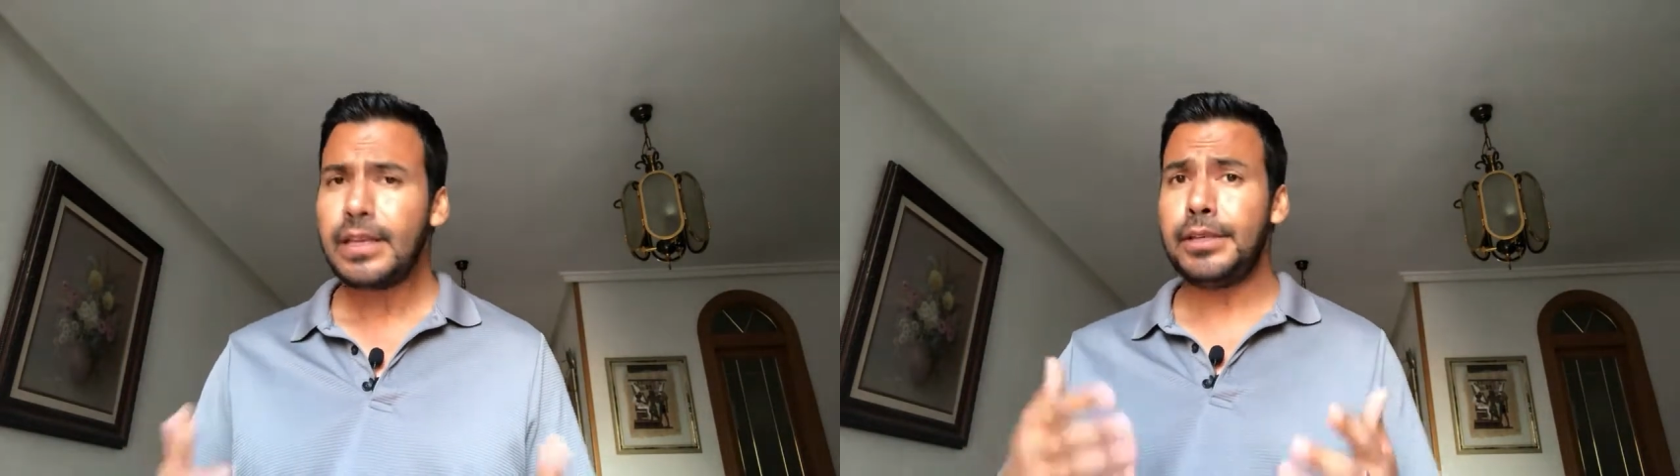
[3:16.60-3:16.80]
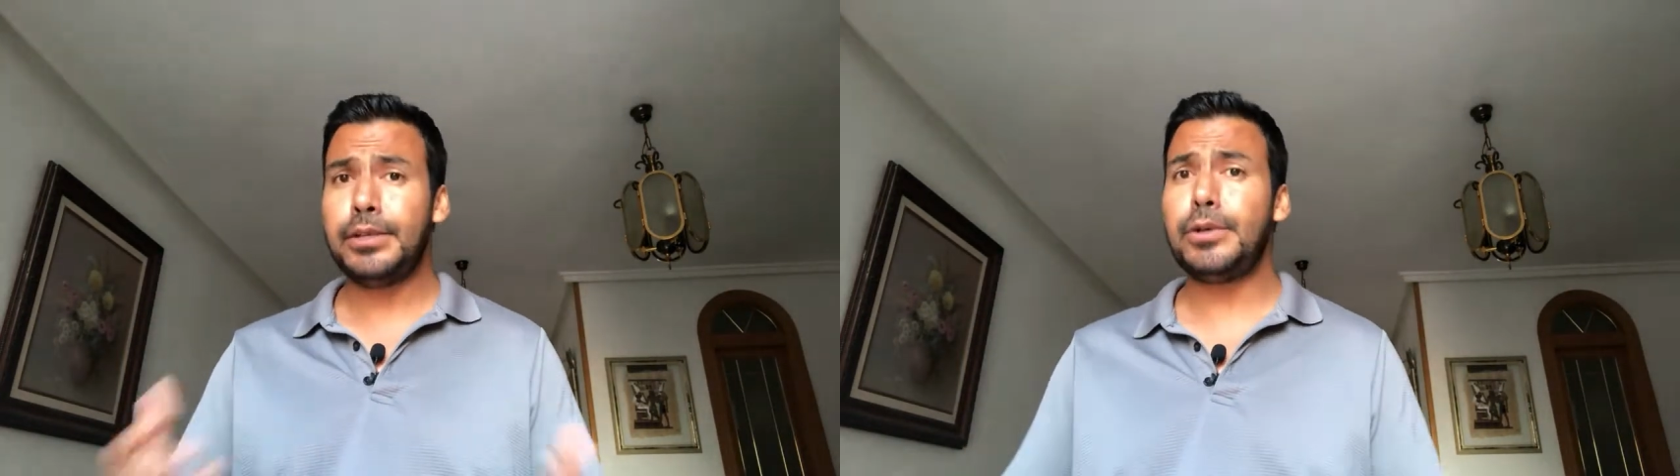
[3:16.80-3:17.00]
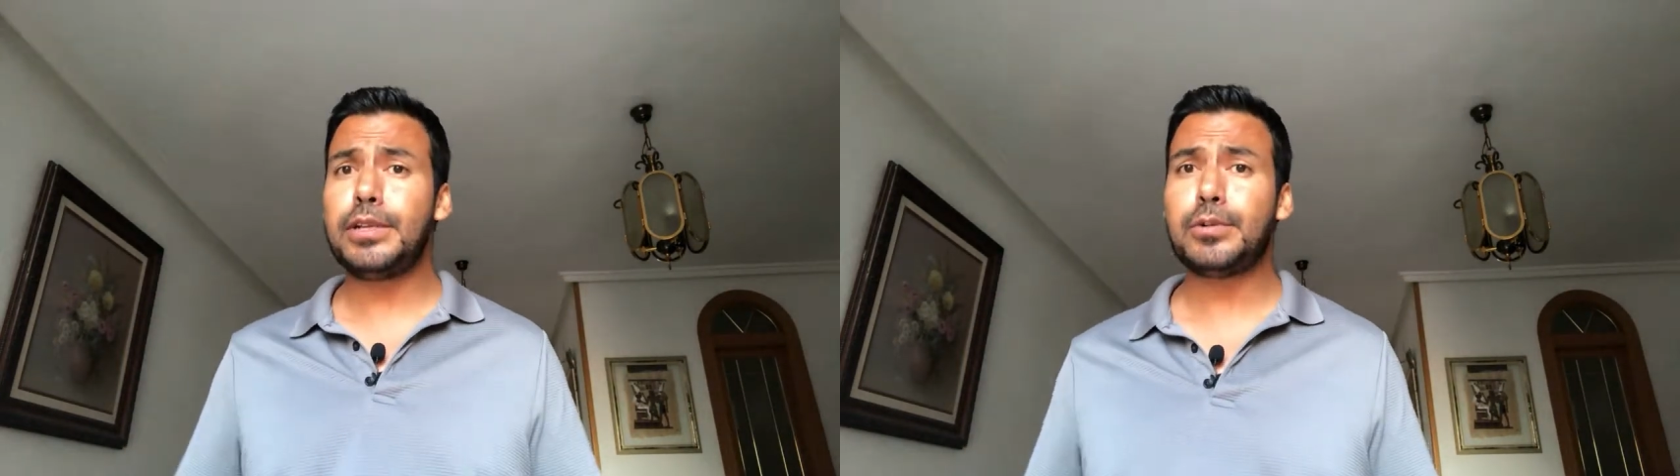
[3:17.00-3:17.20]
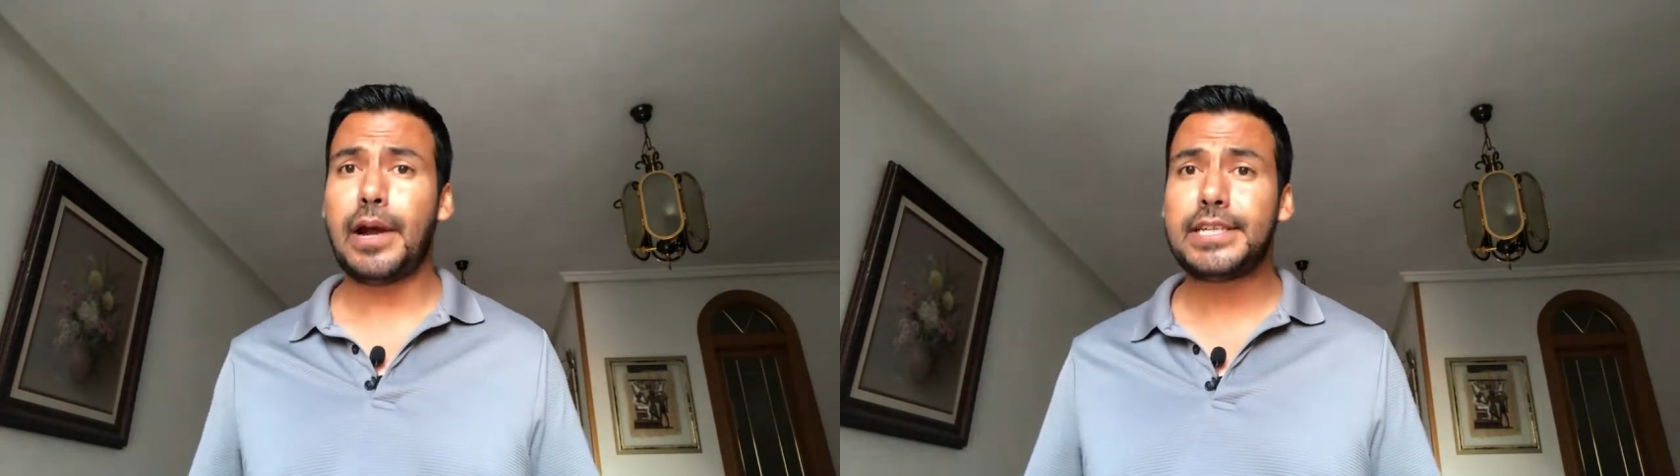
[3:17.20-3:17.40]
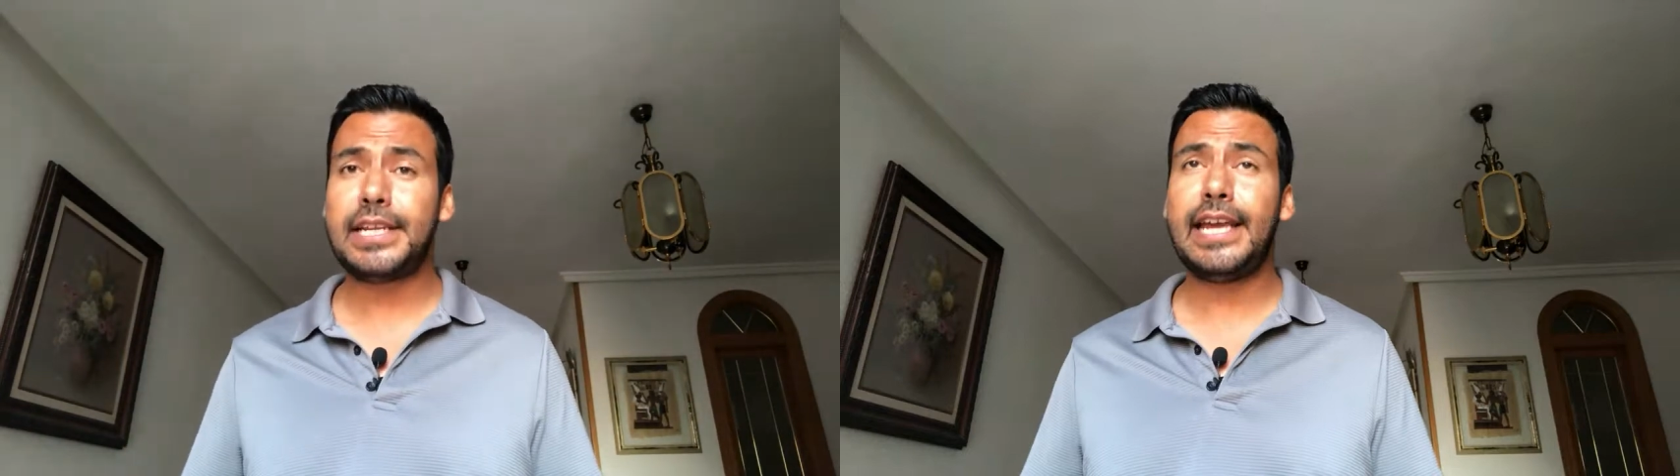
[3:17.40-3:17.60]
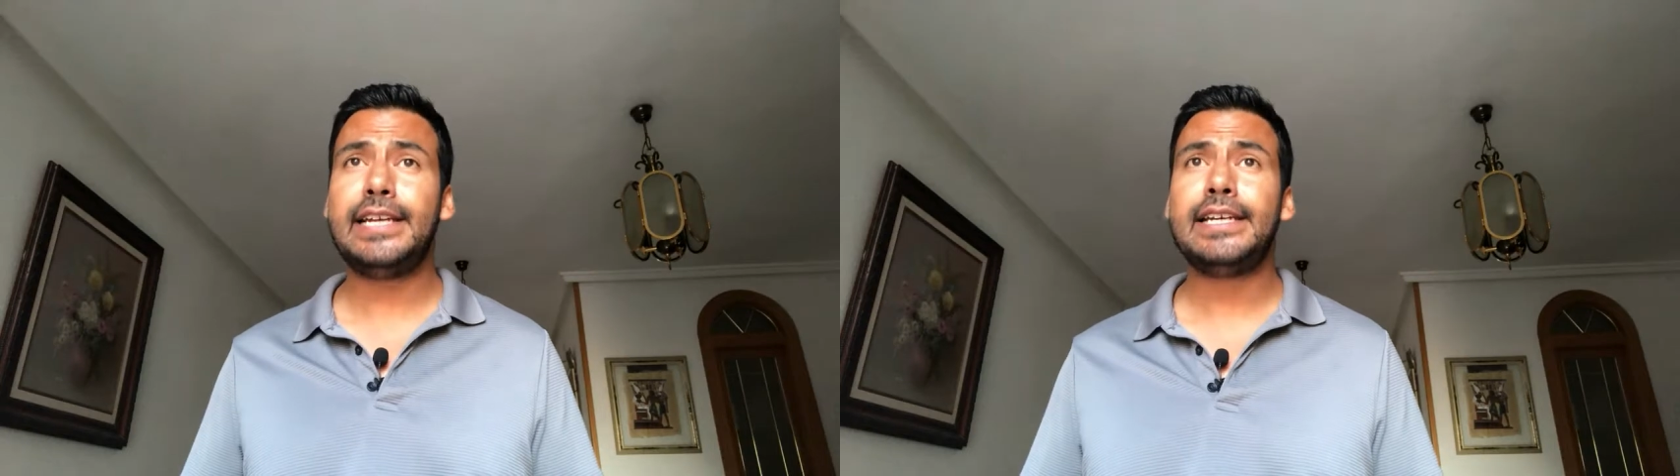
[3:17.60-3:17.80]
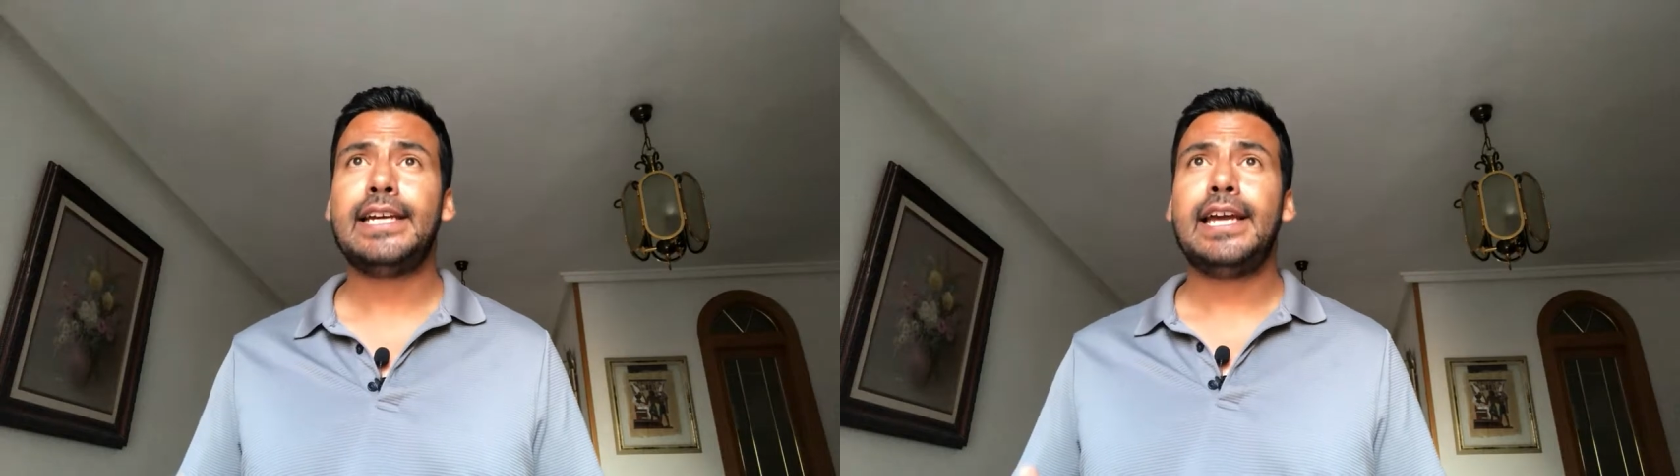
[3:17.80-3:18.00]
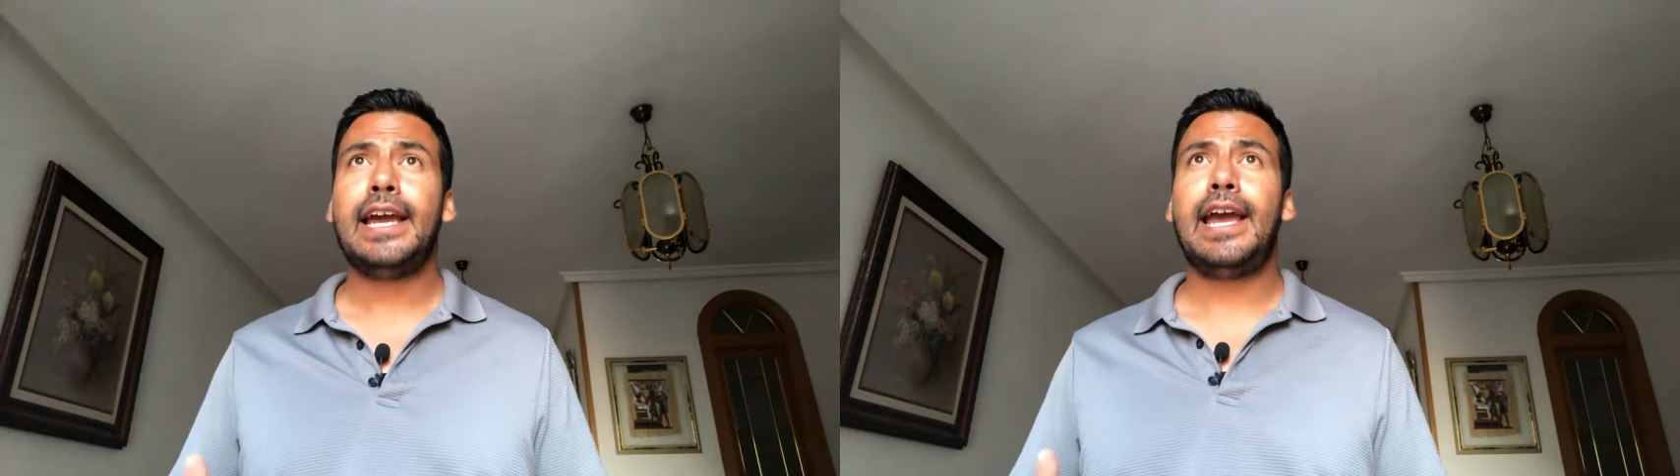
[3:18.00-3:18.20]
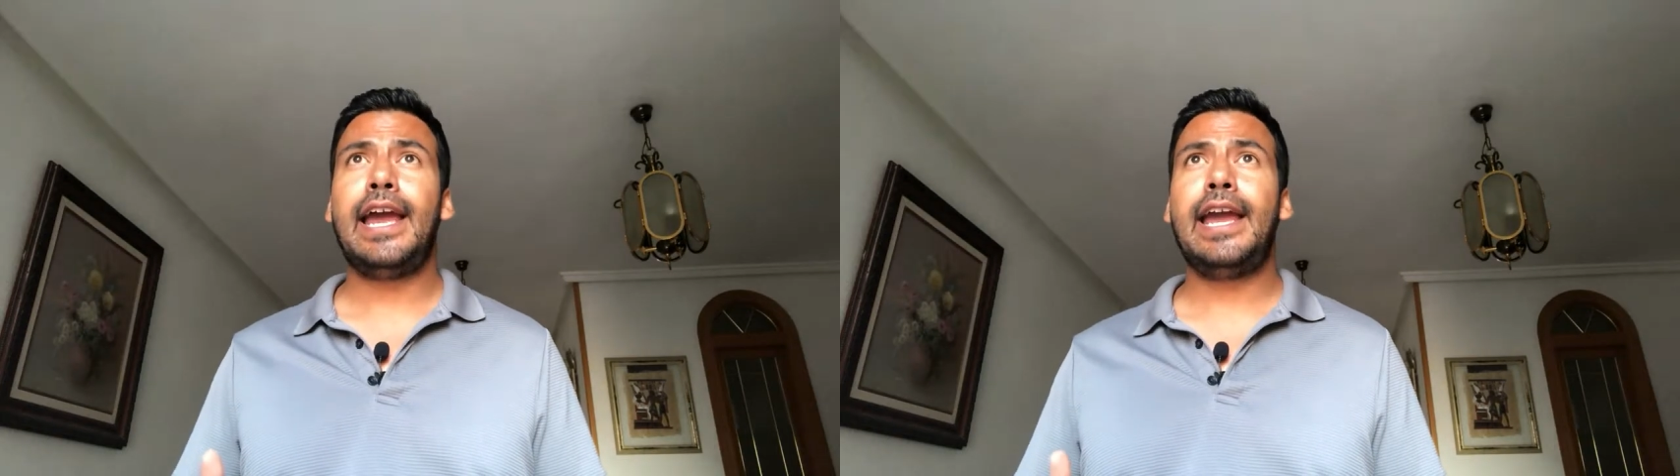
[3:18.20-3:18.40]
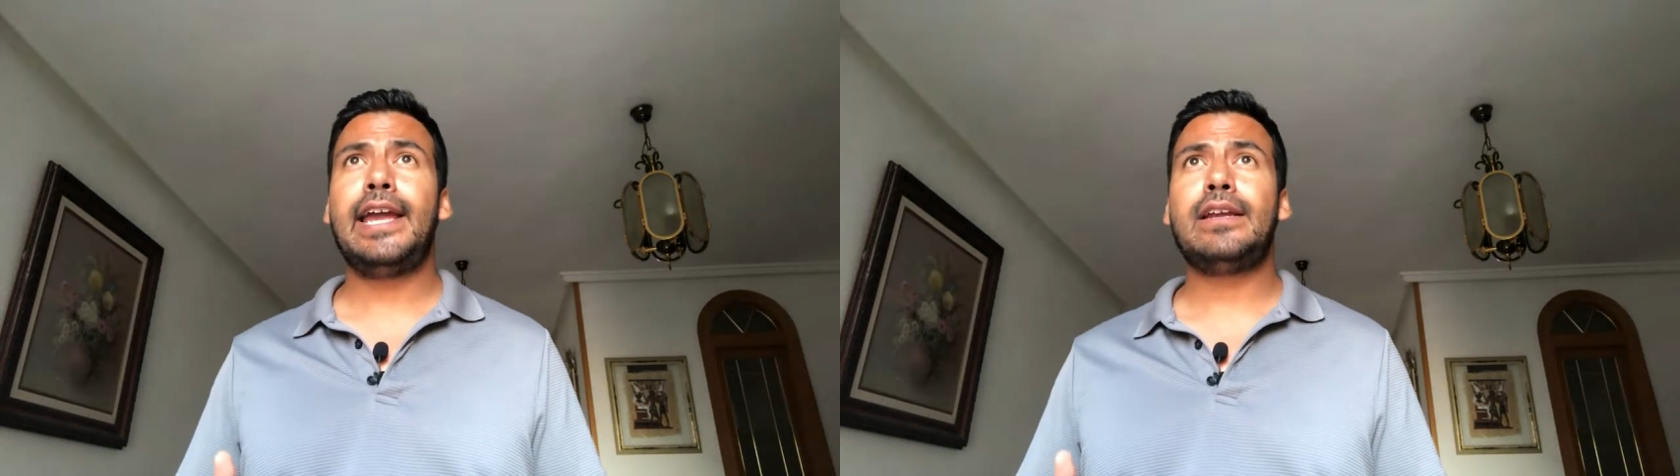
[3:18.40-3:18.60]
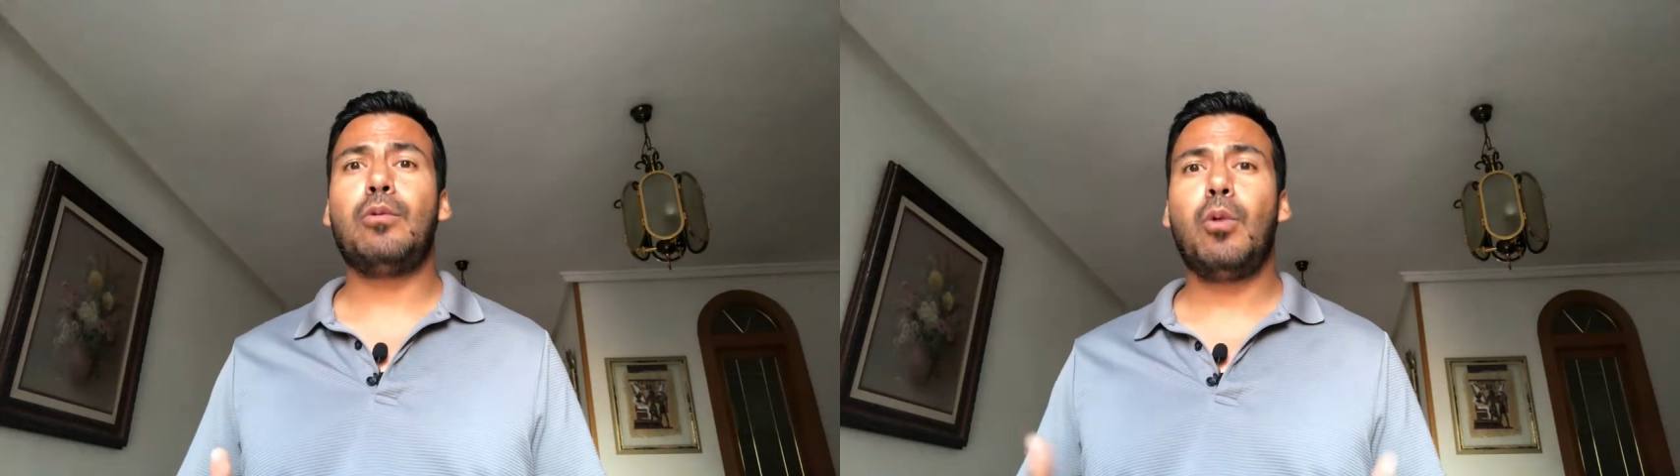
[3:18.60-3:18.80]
You do it twice a day. And